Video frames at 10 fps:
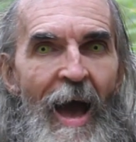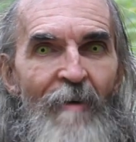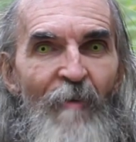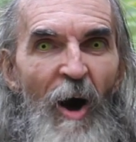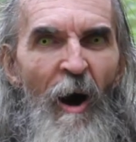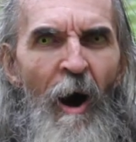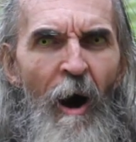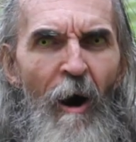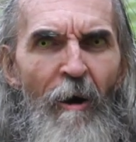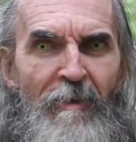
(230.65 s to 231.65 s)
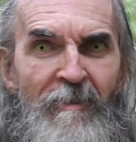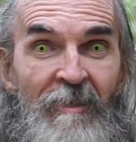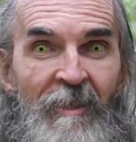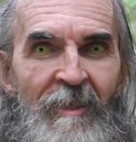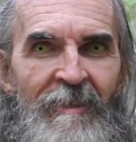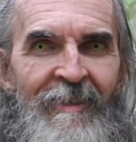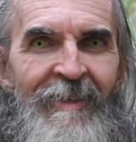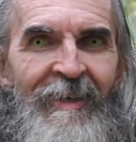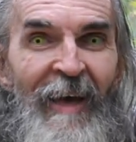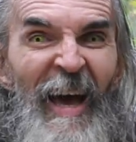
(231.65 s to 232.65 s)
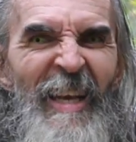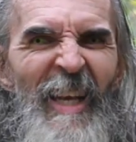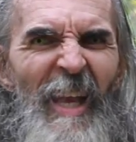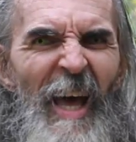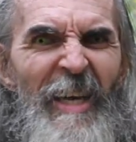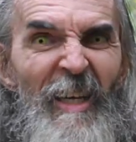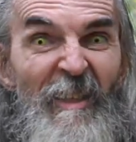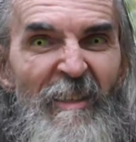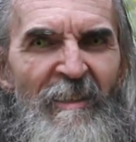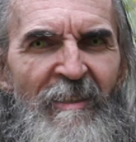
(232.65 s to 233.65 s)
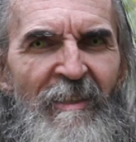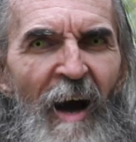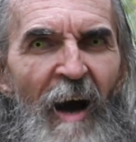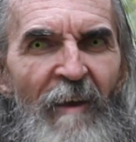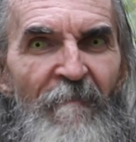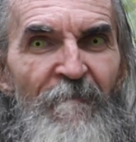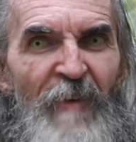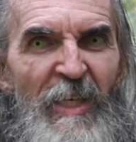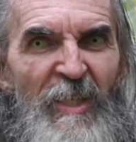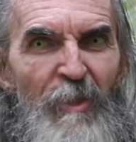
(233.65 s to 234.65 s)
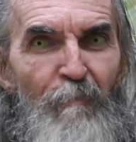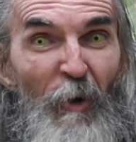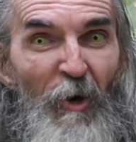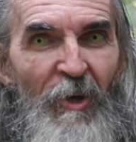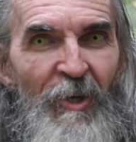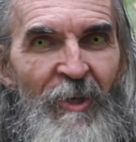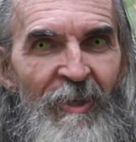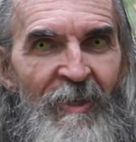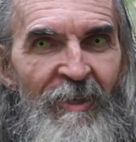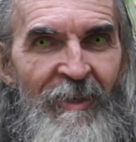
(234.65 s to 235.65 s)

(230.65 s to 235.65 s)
Have a heart and like us on Facebook.